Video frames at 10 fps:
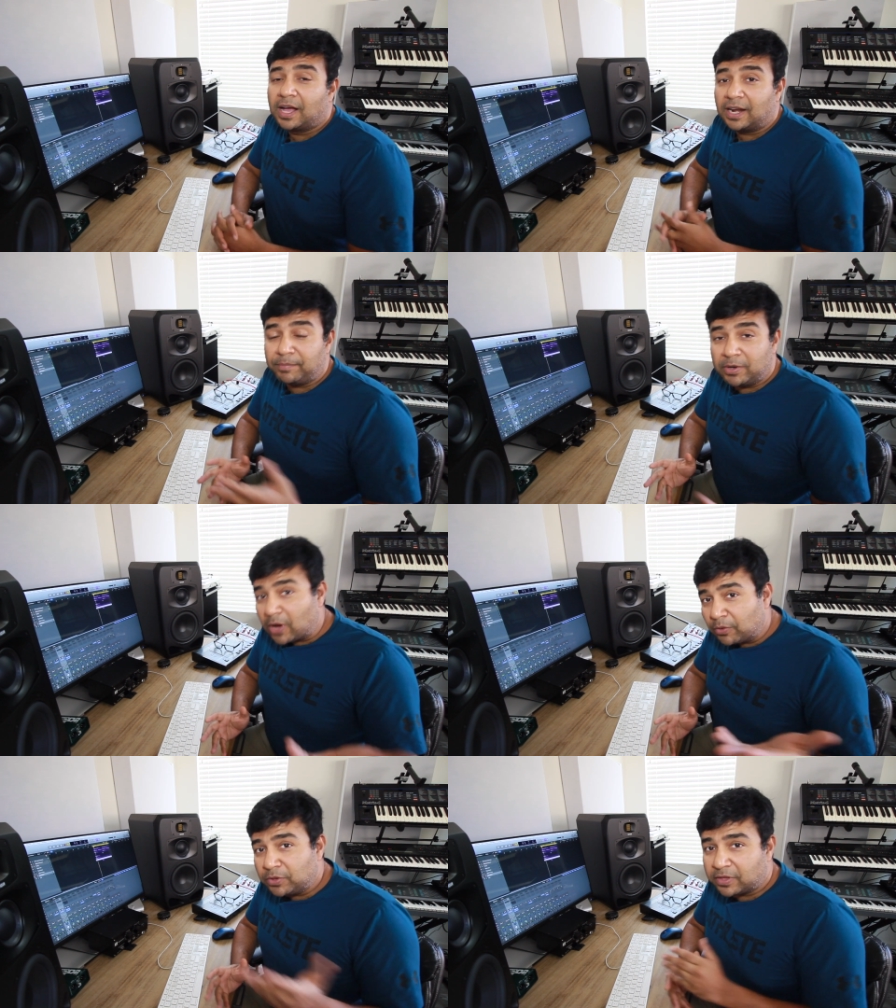Let me know
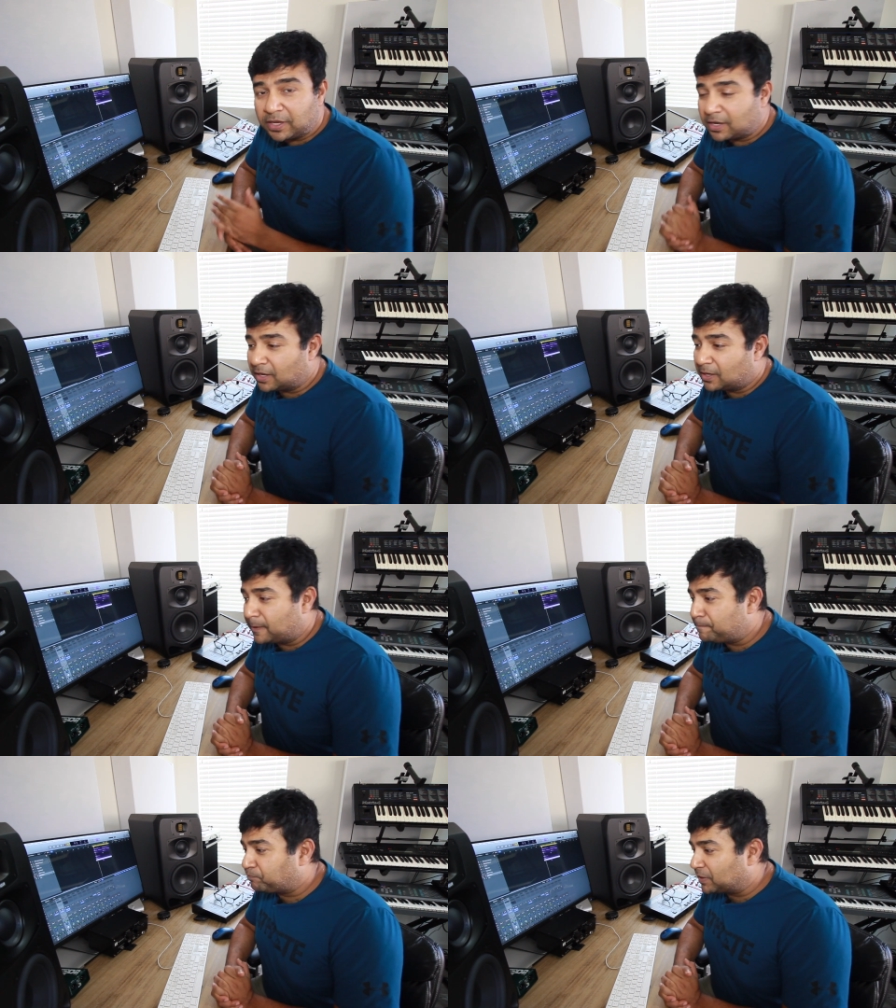how you think
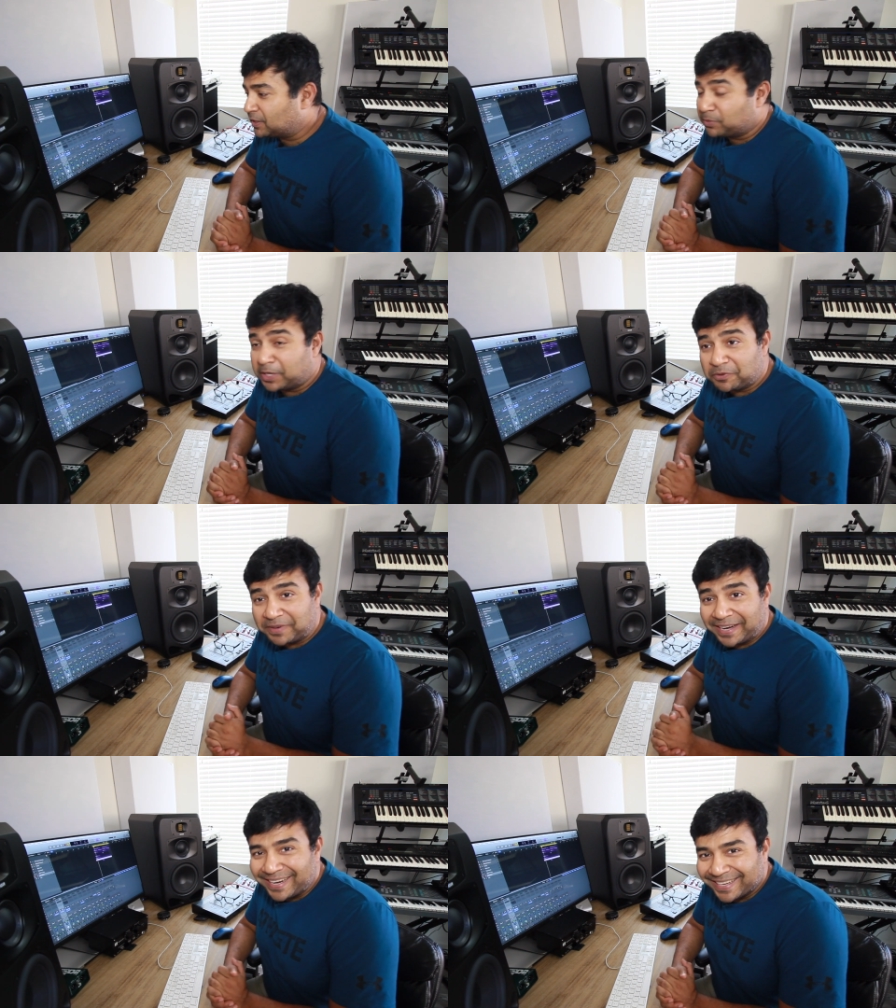this video
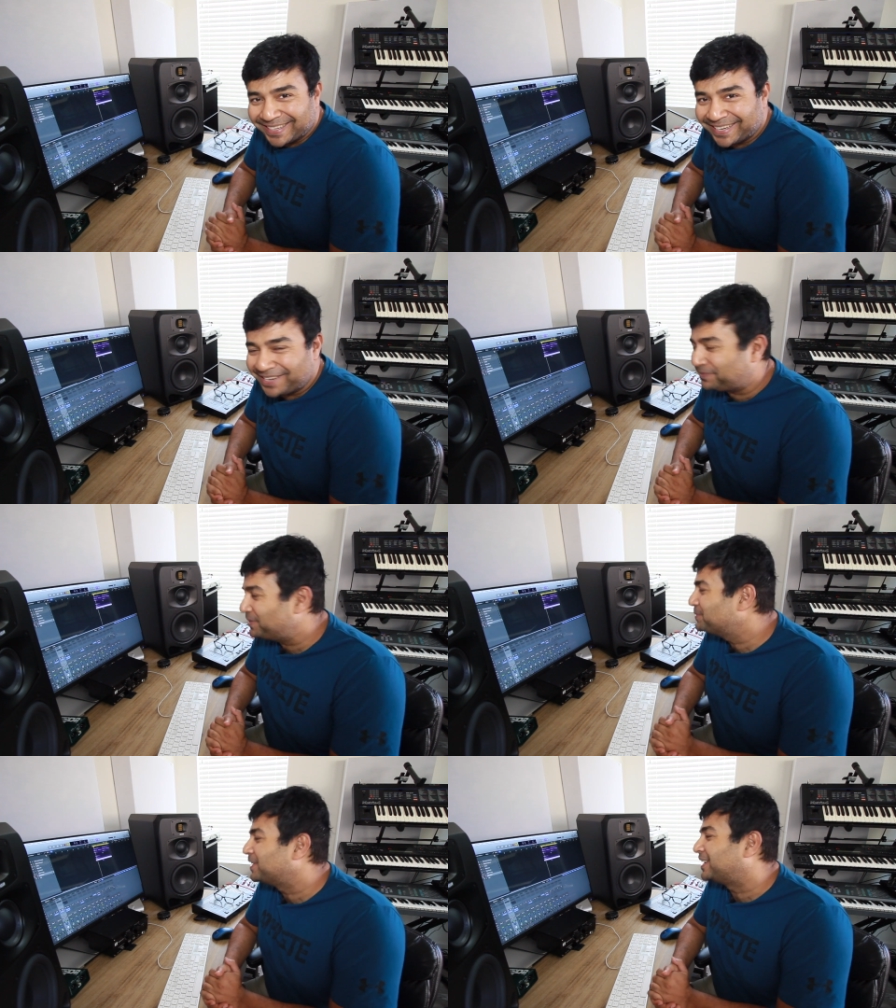went, and if
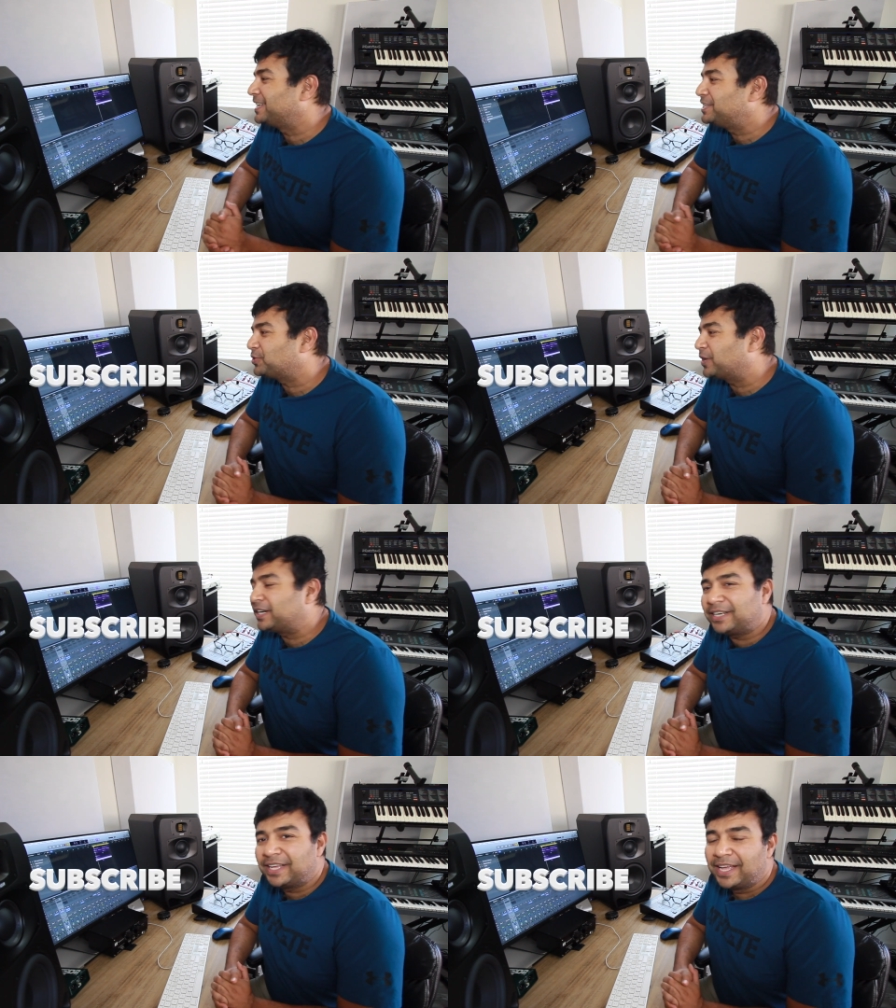you enjoyed
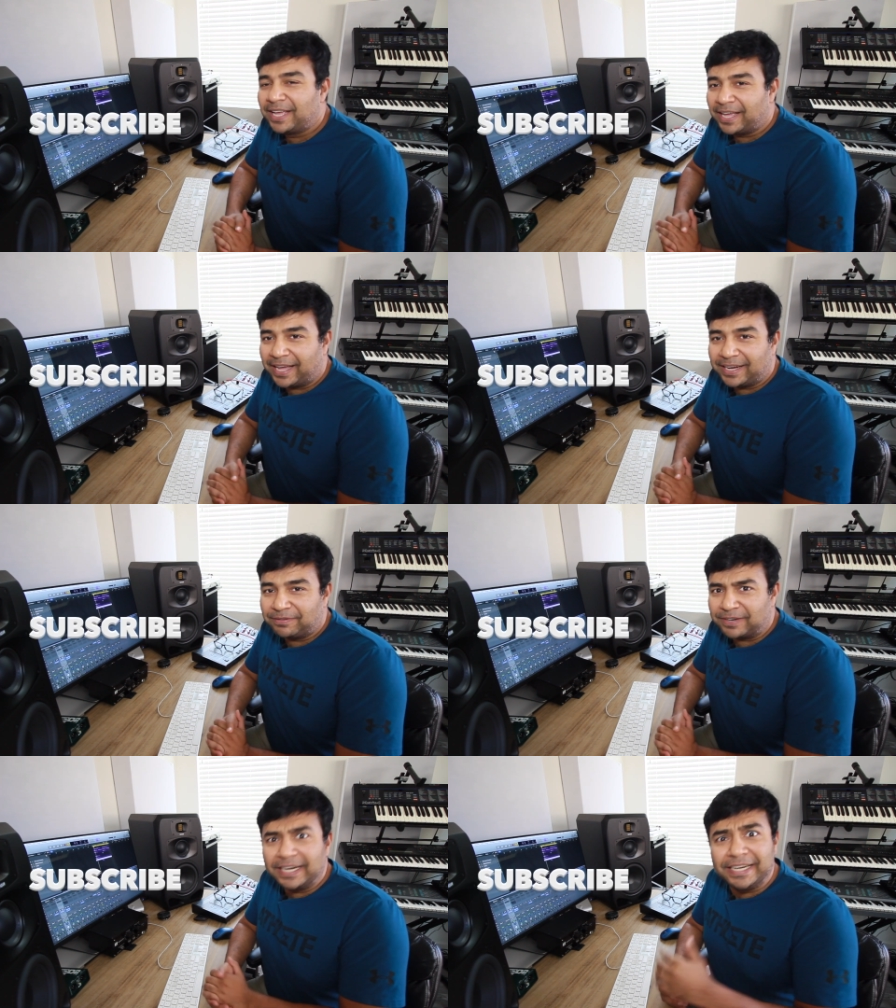it, and
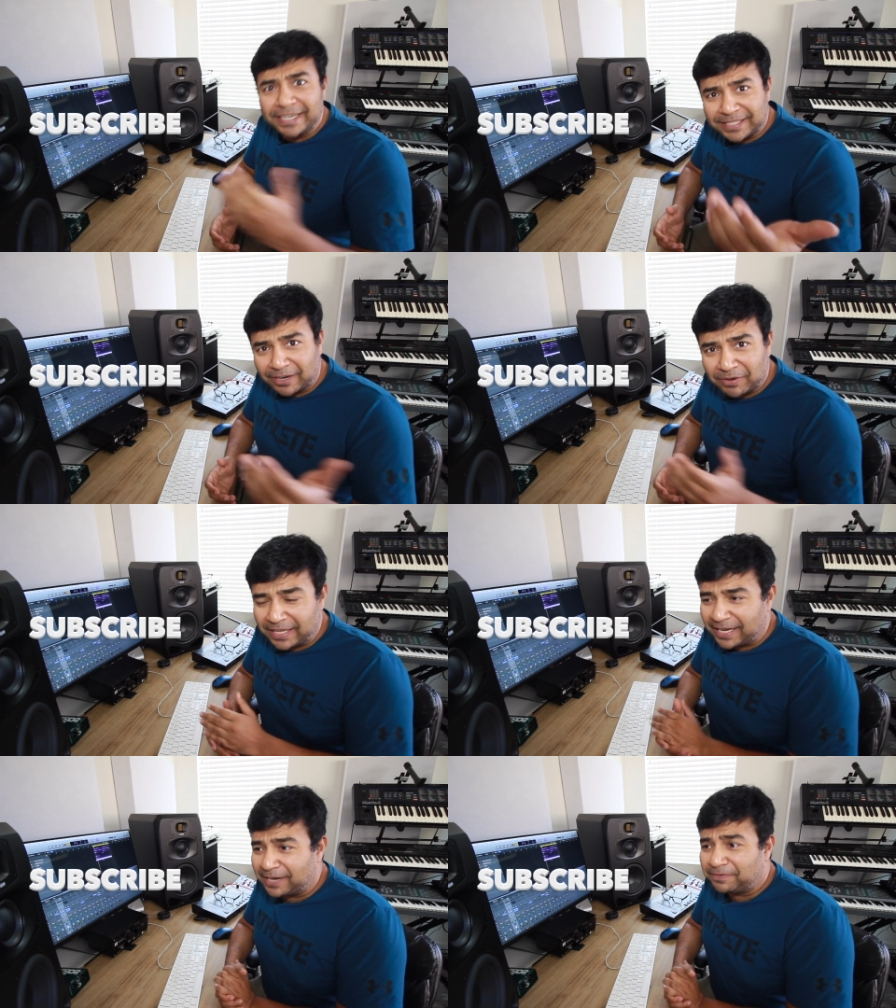if it really did sound like that.